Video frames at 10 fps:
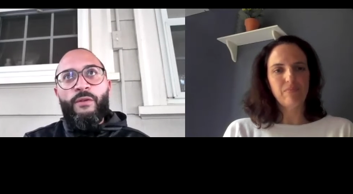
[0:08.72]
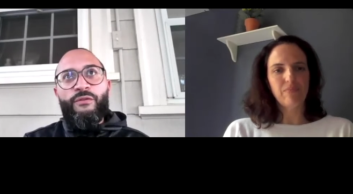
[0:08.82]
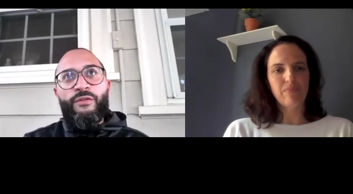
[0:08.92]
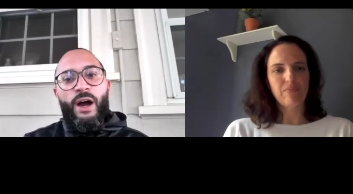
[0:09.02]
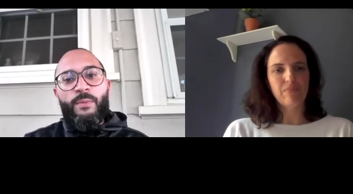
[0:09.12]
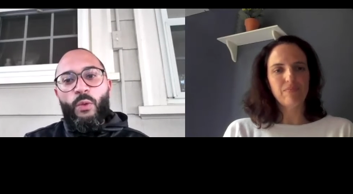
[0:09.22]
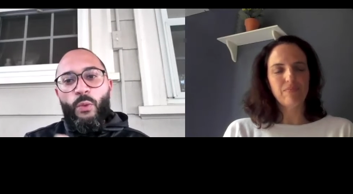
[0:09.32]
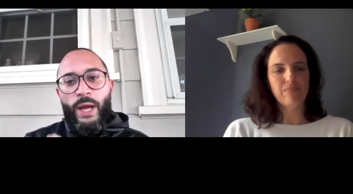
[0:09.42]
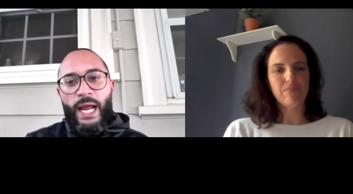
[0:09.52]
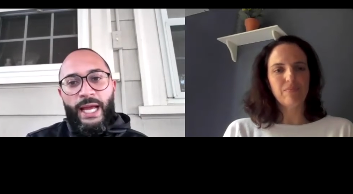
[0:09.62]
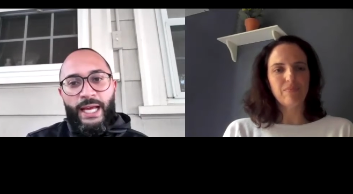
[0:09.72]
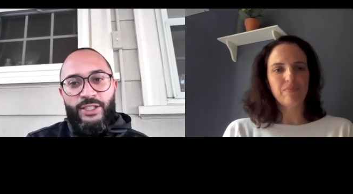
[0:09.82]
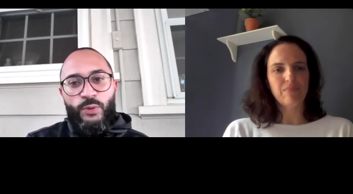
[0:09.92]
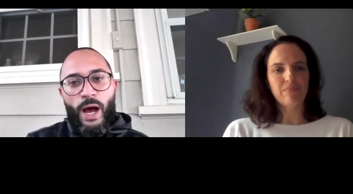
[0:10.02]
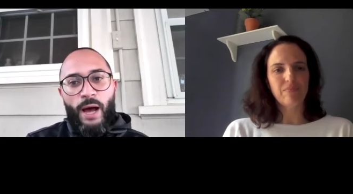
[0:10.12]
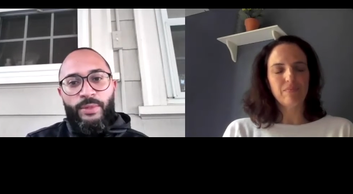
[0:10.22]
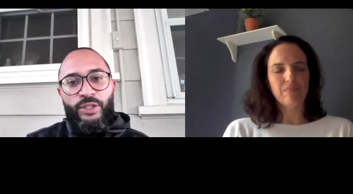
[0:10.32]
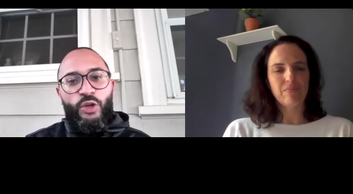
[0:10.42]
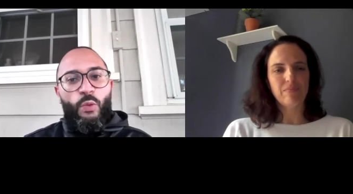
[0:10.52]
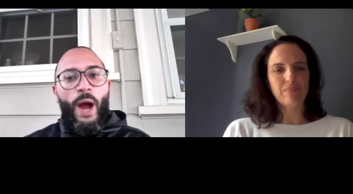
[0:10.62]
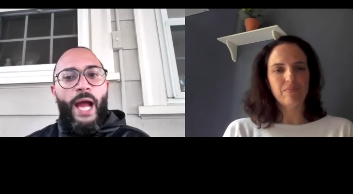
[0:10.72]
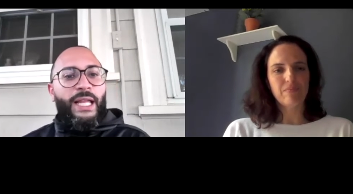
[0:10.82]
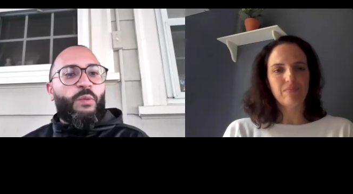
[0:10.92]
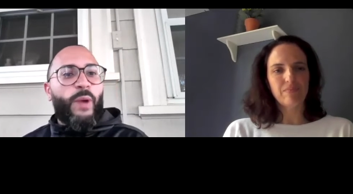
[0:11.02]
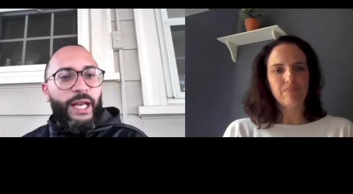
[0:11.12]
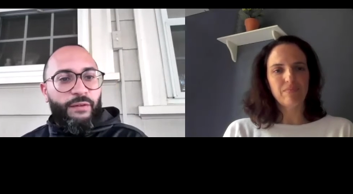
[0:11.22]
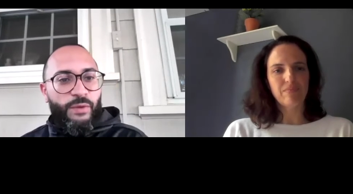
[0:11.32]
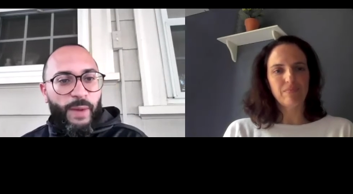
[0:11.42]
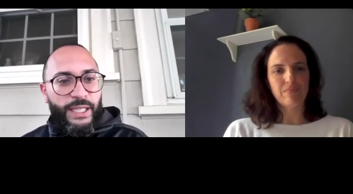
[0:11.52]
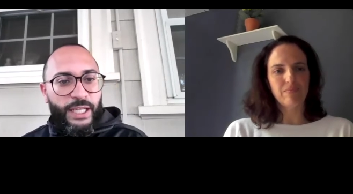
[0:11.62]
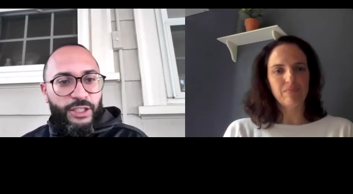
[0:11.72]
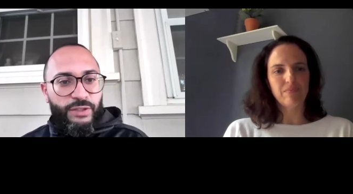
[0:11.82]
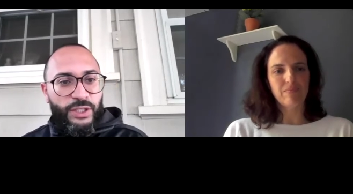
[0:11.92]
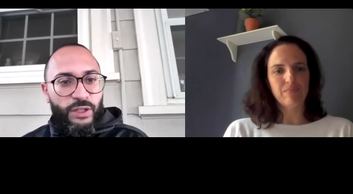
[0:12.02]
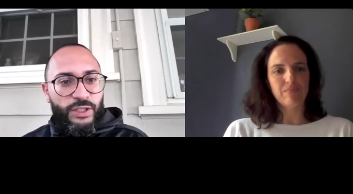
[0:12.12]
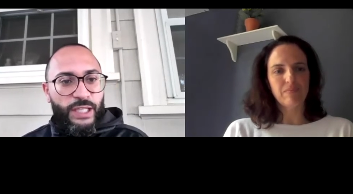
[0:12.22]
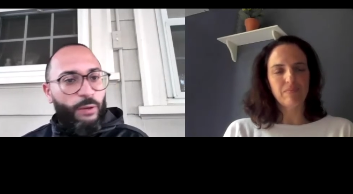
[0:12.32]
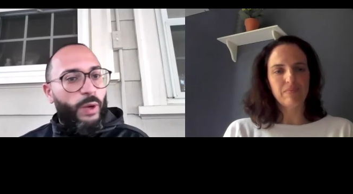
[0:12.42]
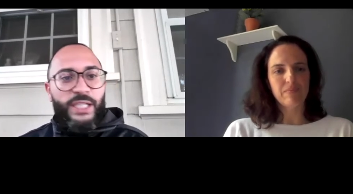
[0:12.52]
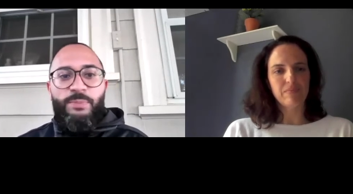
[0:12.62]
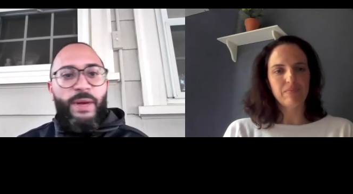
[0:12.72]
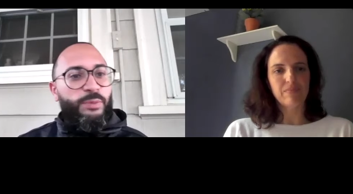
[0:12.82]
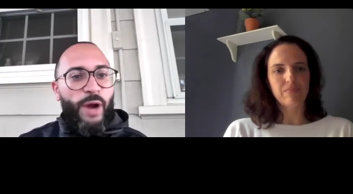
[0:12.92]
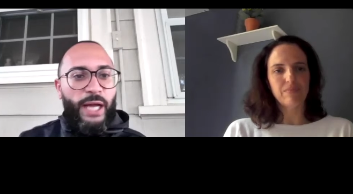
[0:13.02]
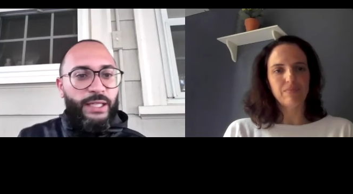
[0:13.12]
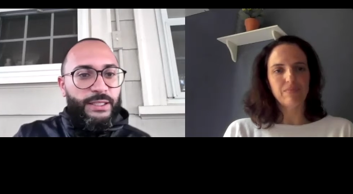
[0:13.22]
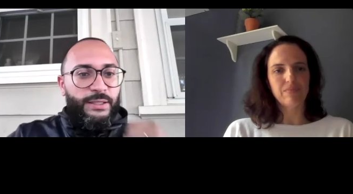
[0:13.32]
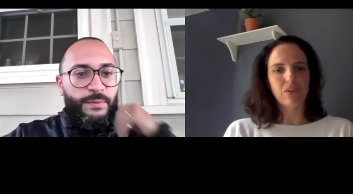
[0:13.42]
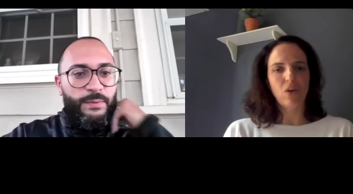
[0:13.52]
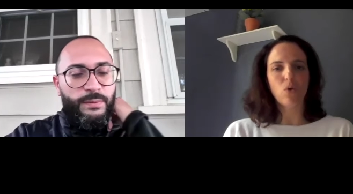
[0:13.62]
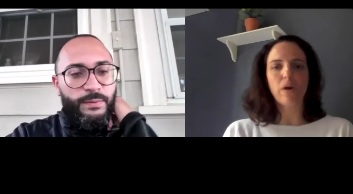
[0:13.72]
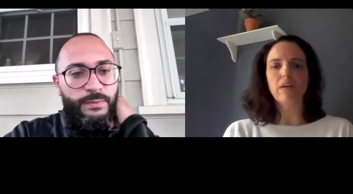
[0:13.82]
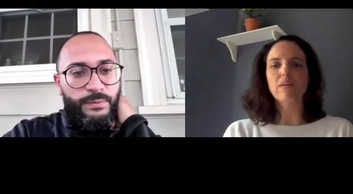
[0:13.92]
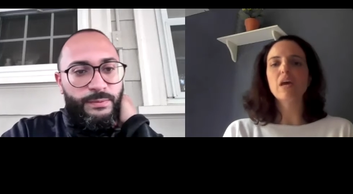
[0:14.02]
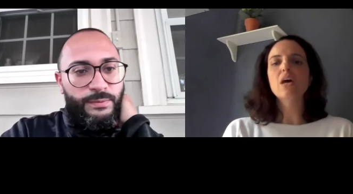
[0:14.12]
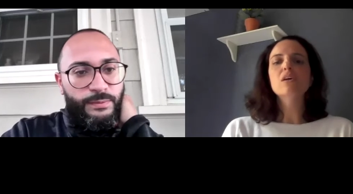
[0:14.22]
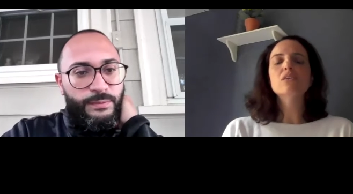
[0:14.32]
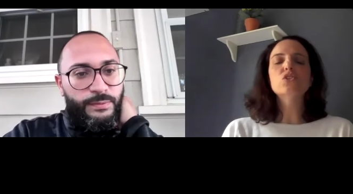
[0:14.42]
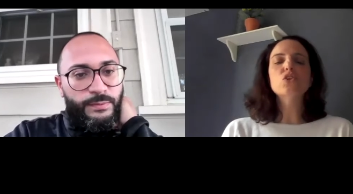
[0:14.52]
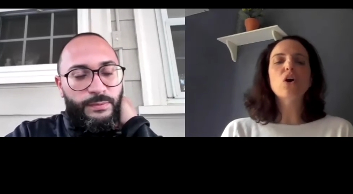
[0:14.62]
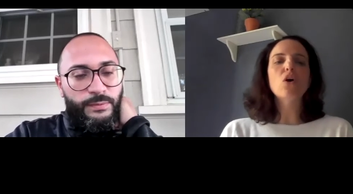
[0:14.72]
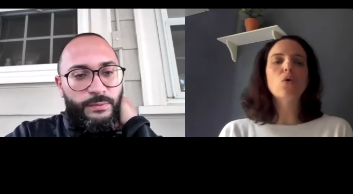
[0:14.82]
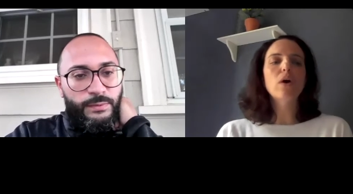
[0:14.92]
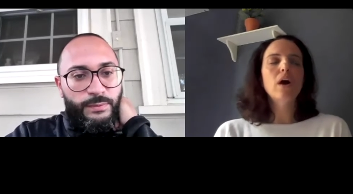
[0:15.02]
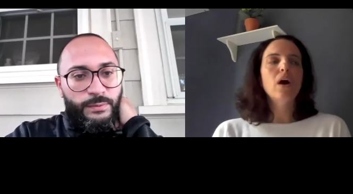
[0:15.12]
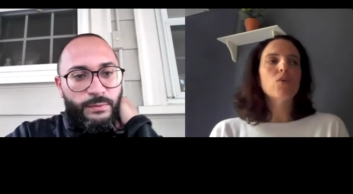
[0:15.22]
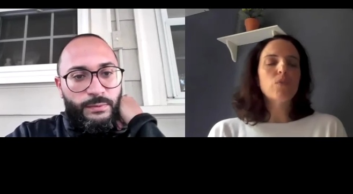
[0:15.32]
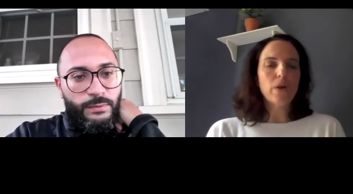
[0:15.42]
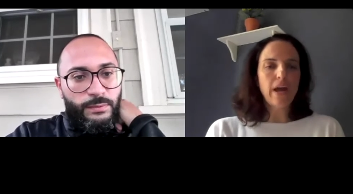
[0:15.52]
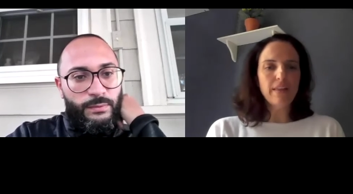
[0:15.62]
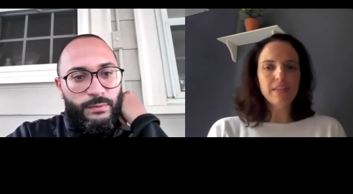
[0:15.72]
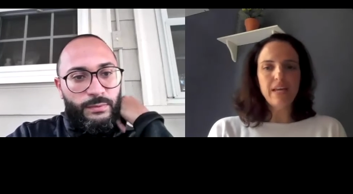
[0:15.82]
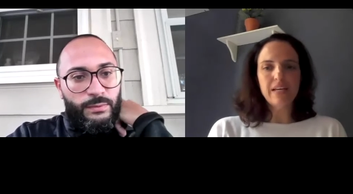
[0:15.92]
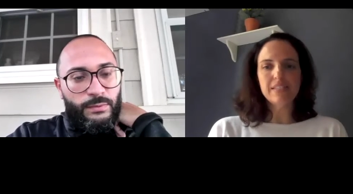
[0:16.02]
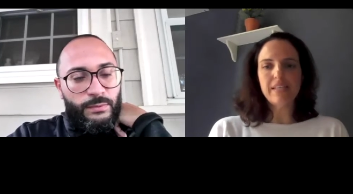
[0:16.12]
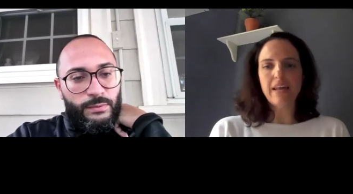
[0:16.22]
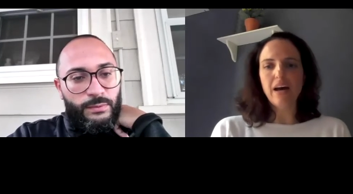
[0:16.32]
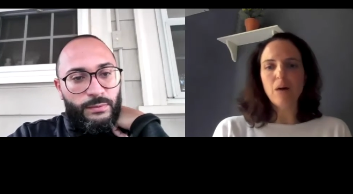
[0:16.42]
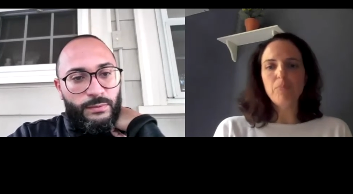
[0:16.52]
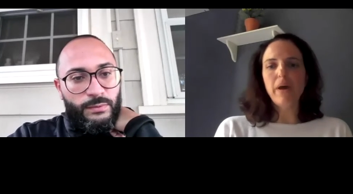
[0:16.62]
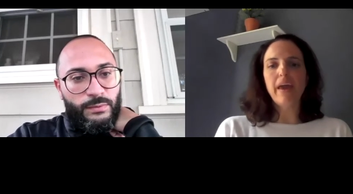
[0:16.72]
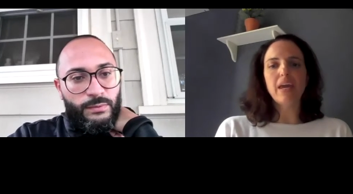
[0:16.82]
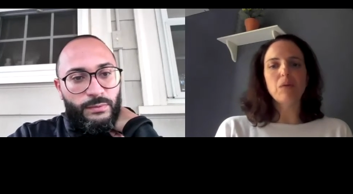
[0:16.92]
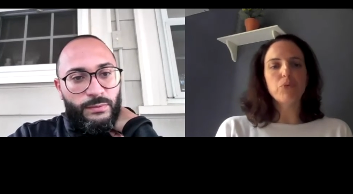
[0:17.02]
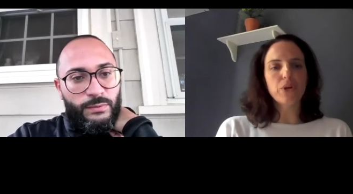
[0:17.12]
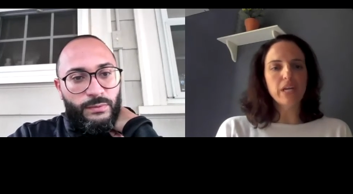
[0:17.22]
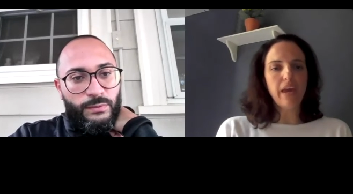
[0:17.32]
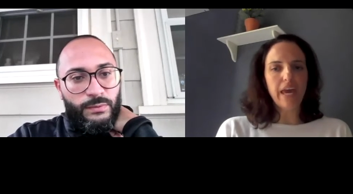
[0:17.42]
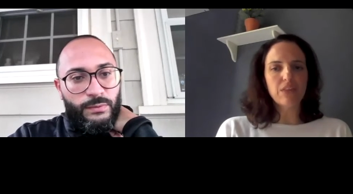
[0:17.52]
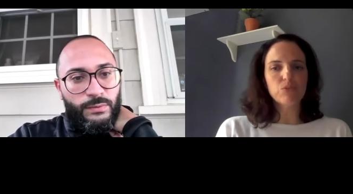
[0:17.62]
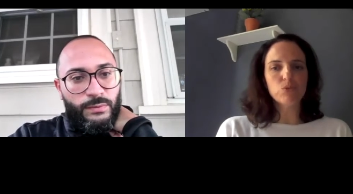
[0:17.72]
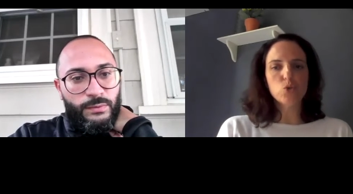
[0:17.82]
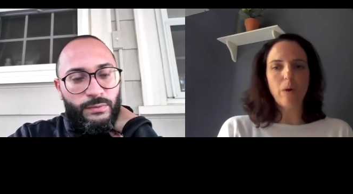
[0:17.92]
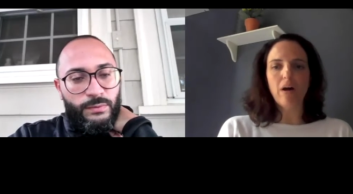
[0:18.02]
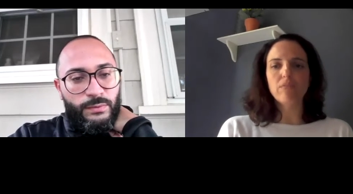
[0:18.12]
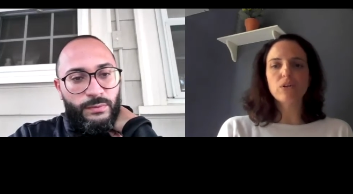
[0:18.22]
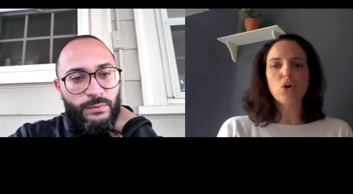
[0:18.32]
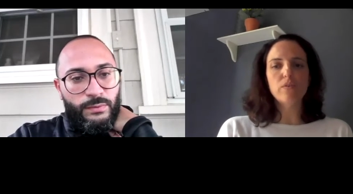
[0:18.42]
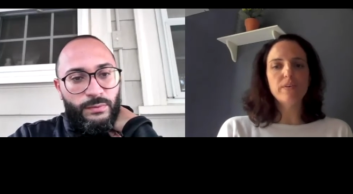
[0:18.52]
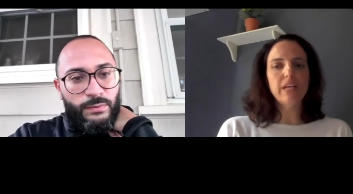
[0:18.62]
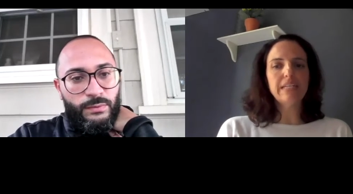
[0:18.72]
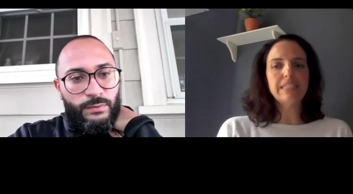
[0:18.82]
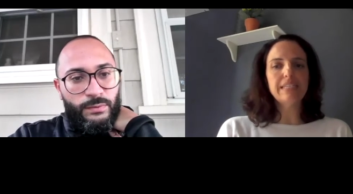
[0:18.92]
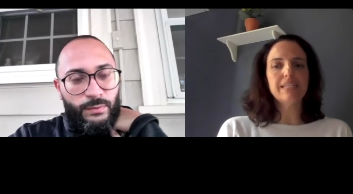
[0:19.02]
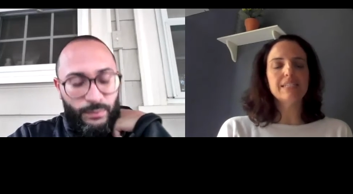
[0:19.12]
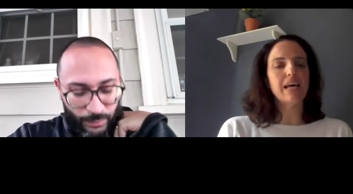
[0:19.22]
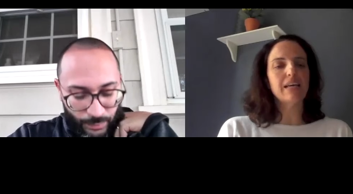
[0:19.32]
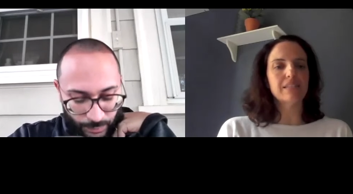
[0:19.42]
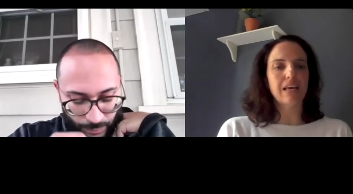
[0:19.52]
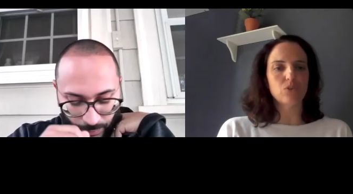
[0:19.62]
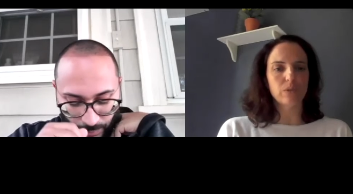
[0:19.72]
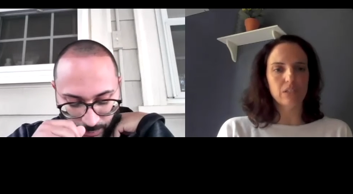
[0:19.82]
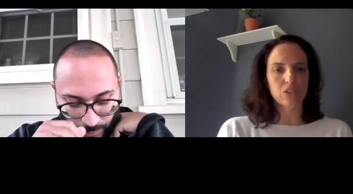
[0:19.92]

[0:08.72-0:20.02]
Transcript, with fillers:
Speaker 1: from when I get swabbed to while I'm waiting for my test results? Like, what is best practice? Okay.
Speaker 2: So, Rhode Island has set up a pre K through 12 COVID 19 test scheduling